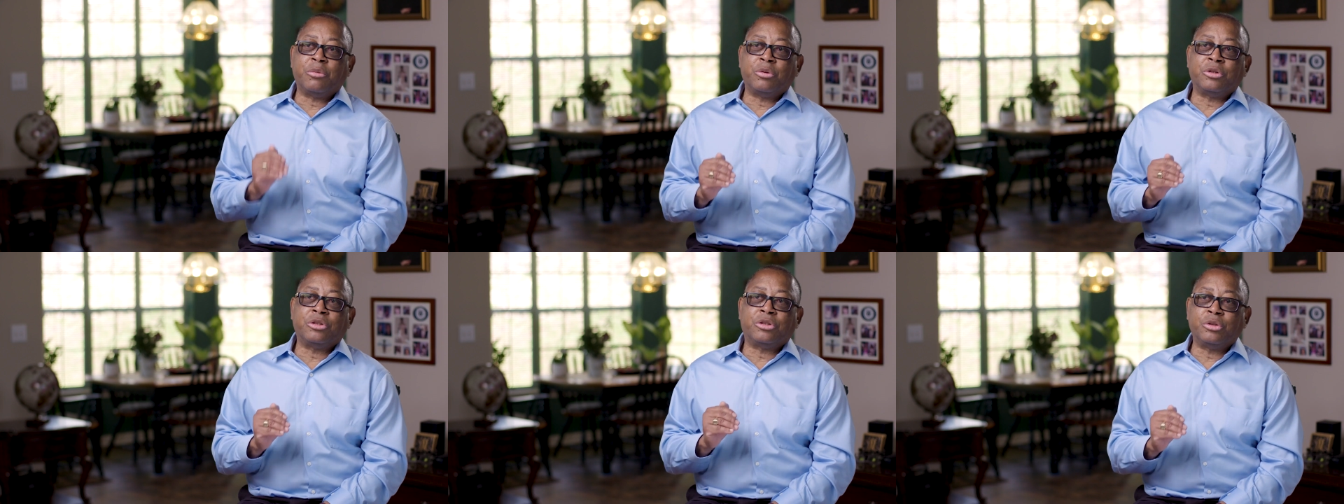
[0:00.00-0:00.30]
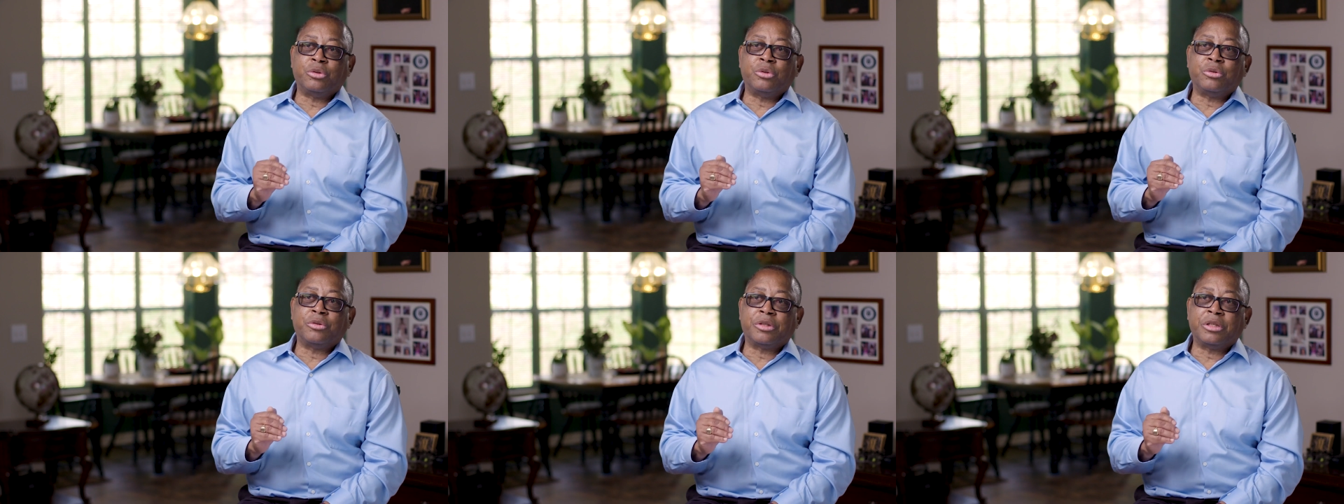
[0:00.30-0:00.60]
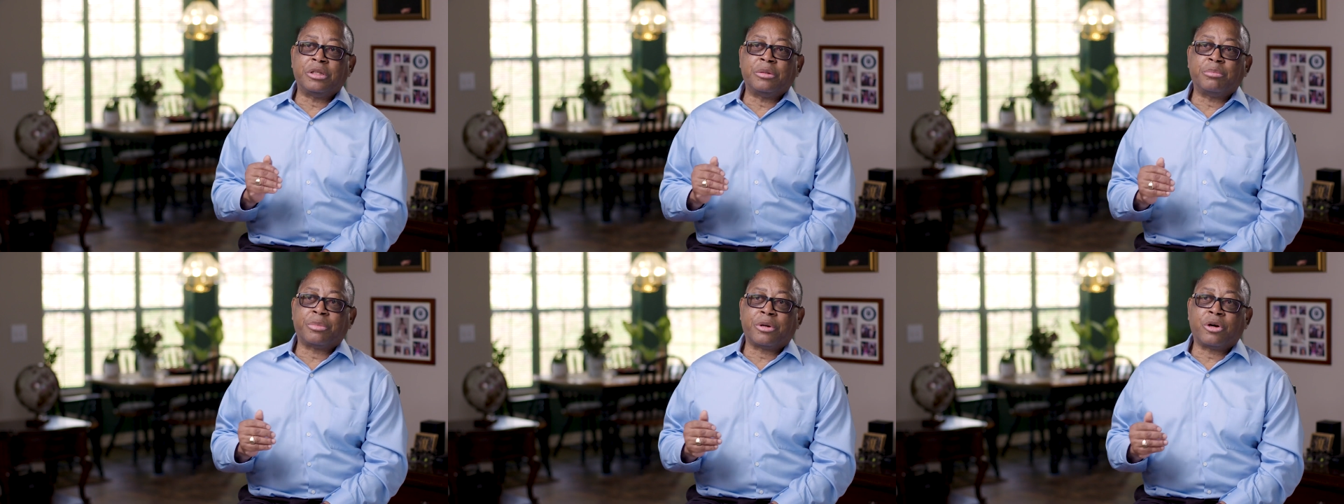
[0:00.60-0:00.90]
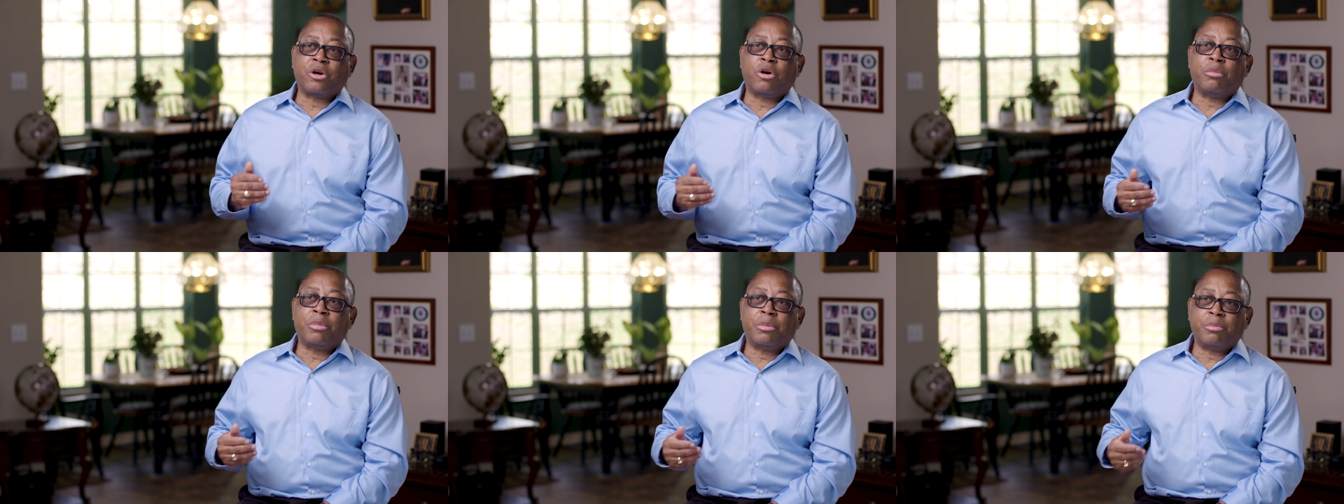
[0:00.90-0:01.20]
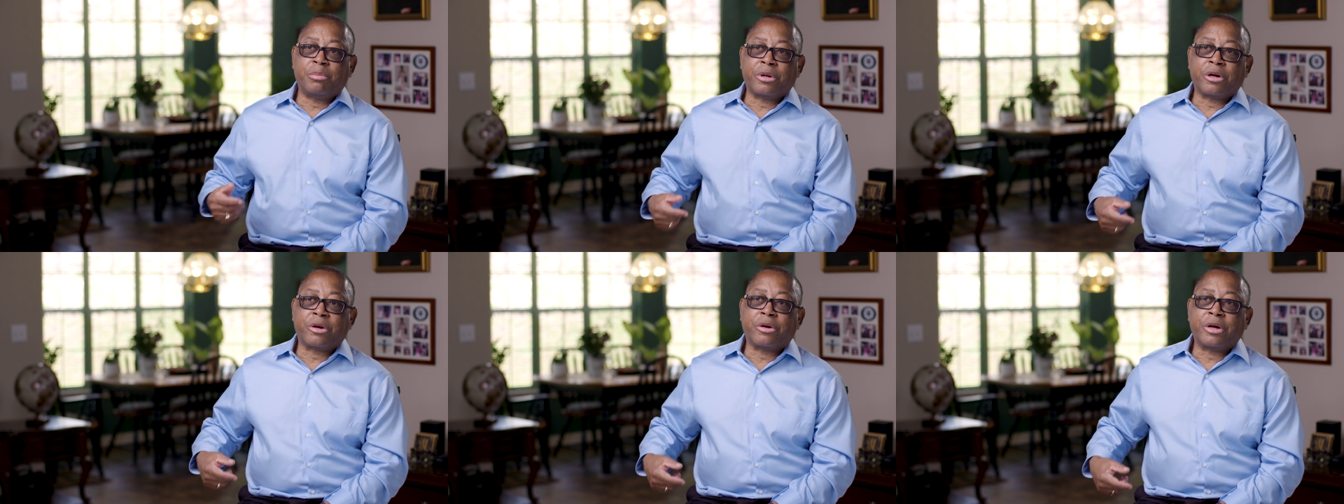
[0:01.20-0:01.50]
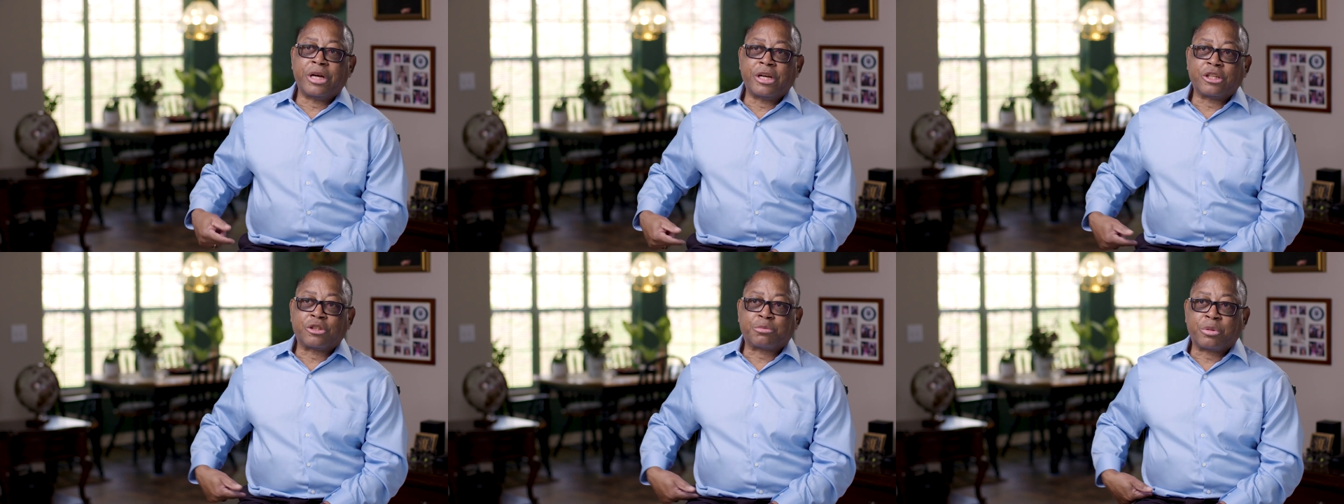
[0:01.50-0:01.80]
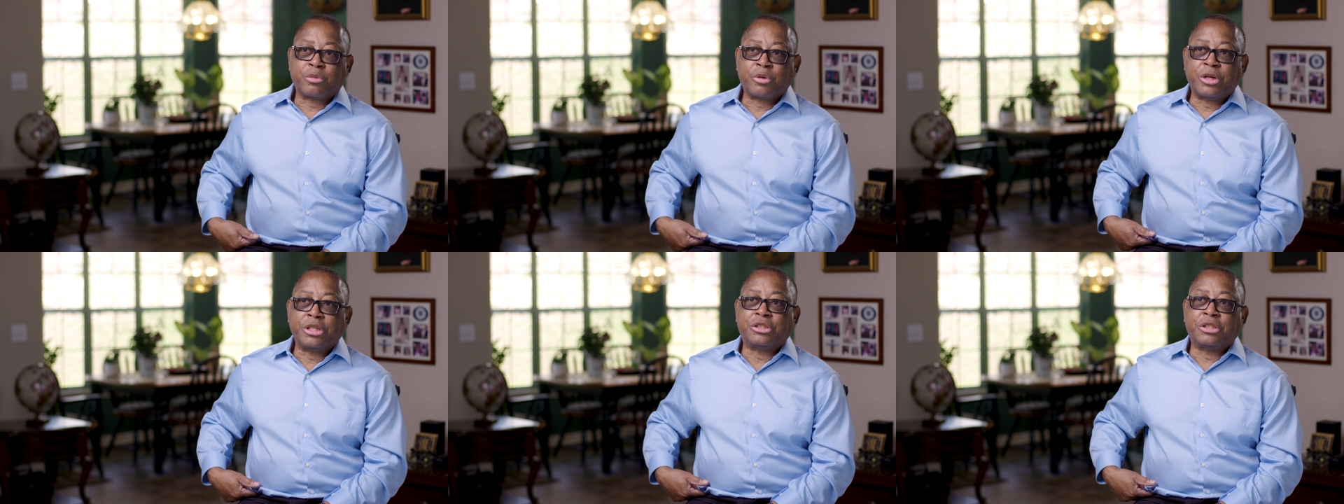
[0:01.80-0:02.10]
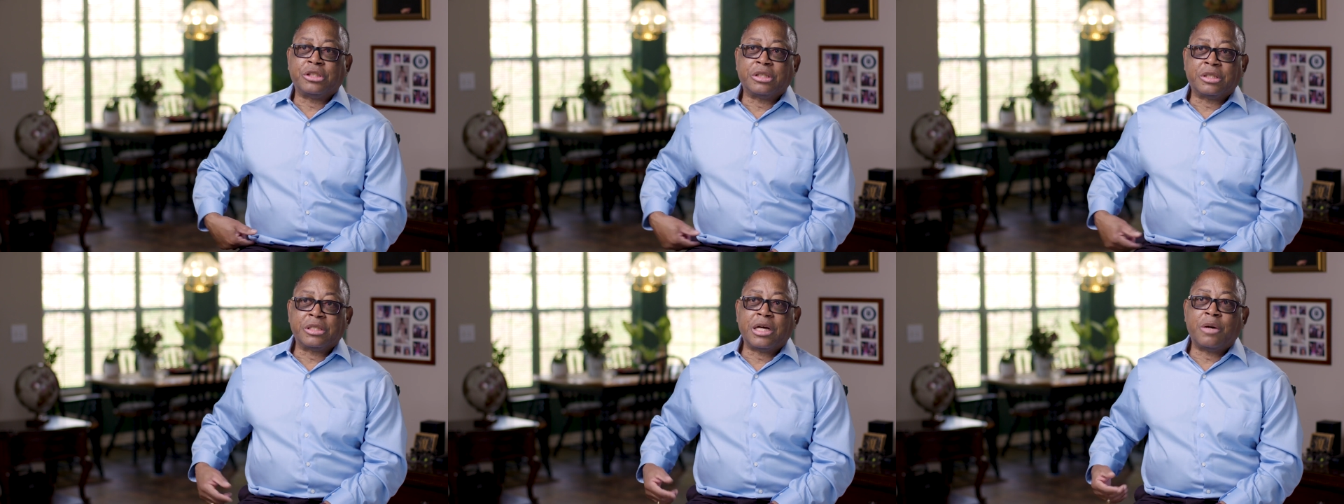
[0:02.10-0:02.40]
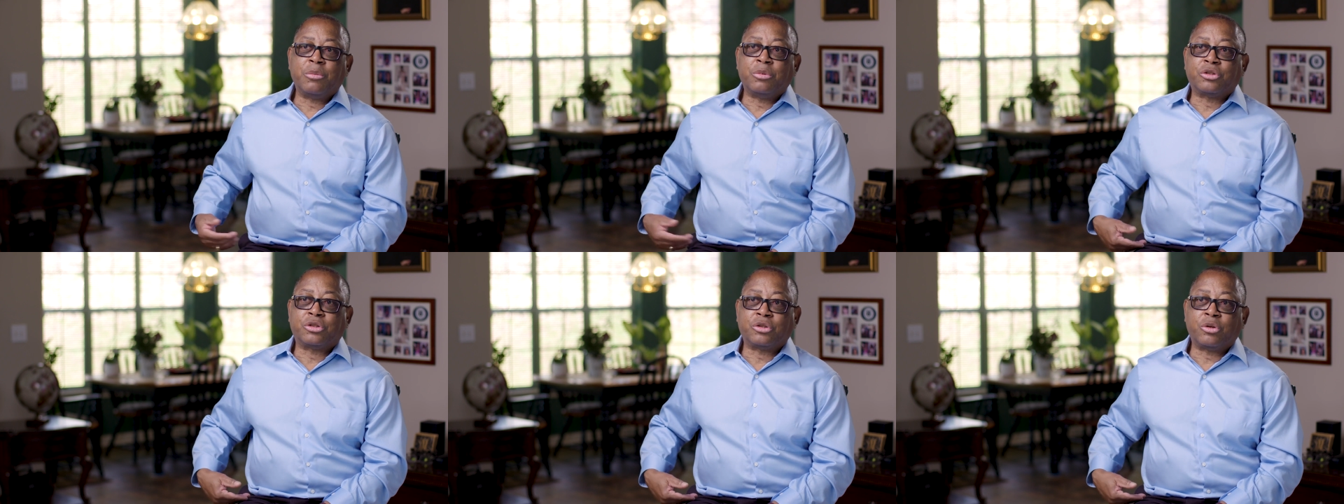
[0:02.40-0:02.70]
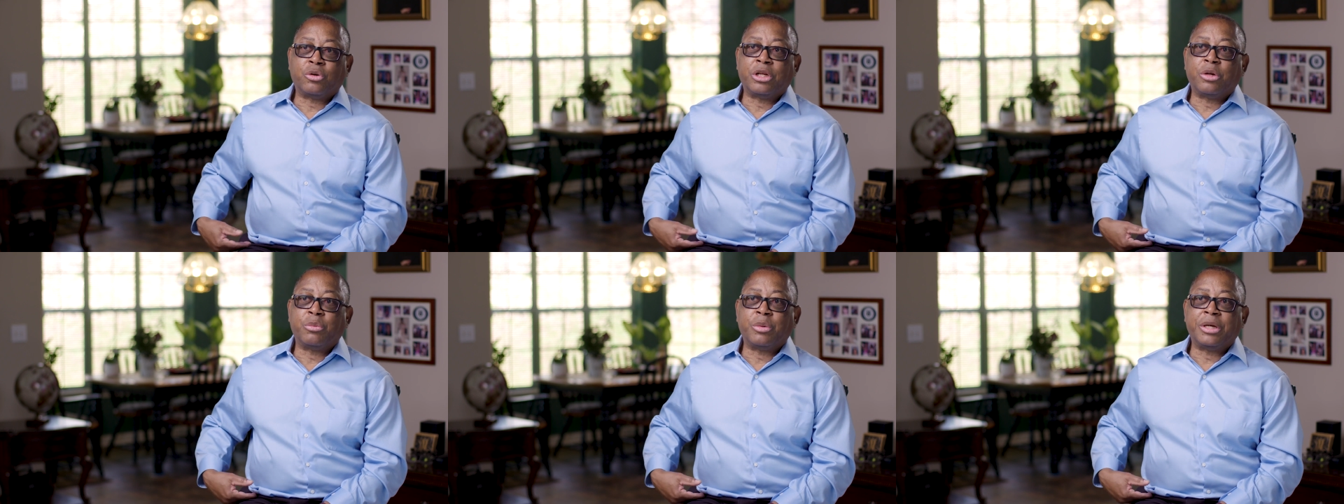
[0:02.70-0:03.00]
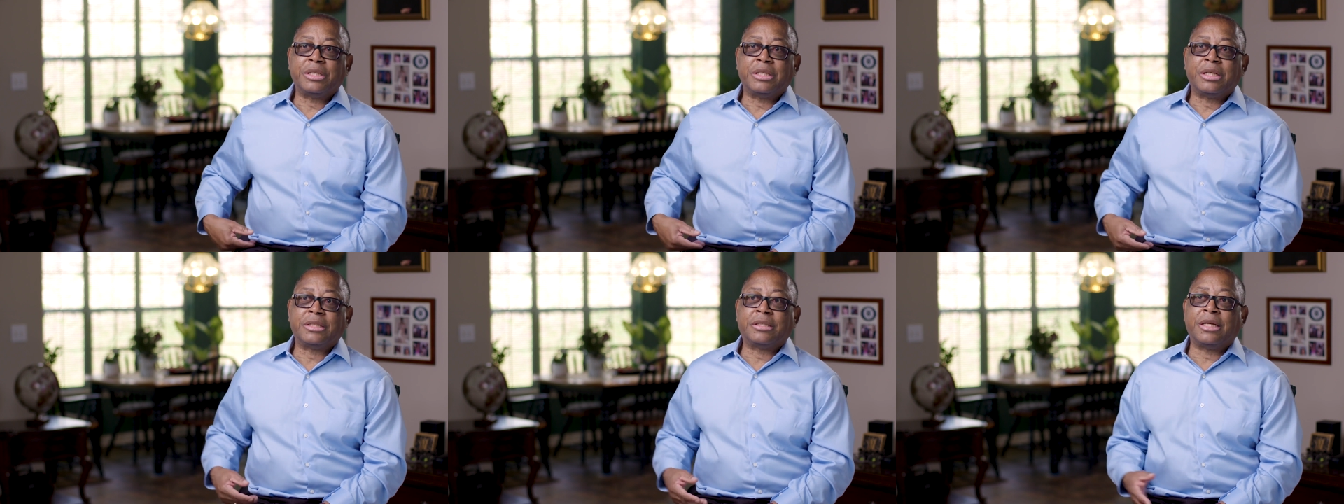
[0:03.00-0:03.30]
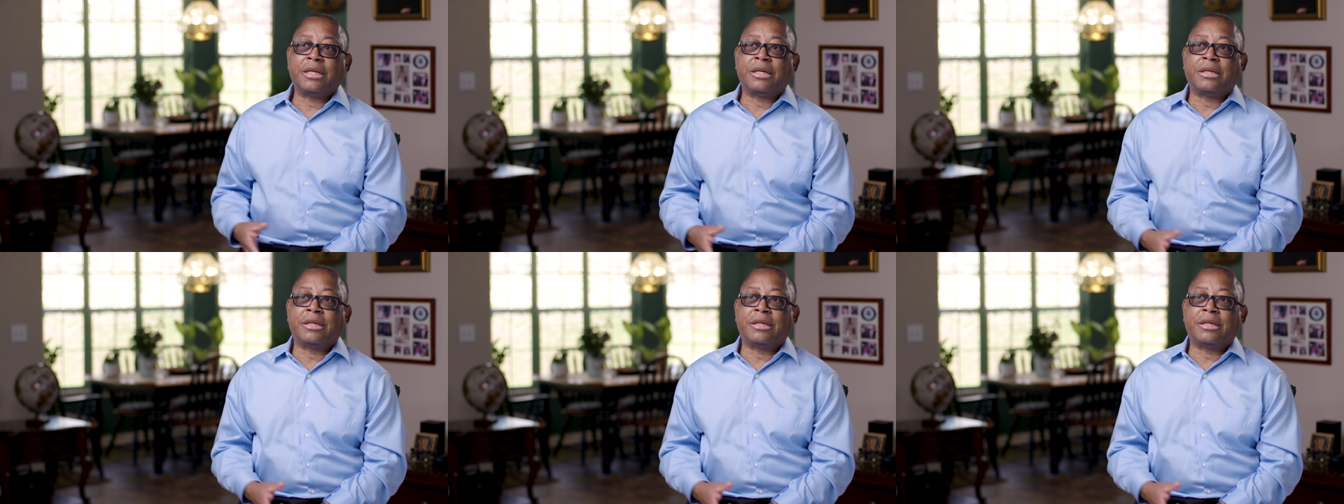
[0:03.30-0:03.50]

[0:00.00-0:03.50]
would do the bone marrow aspiration because that was the only way that they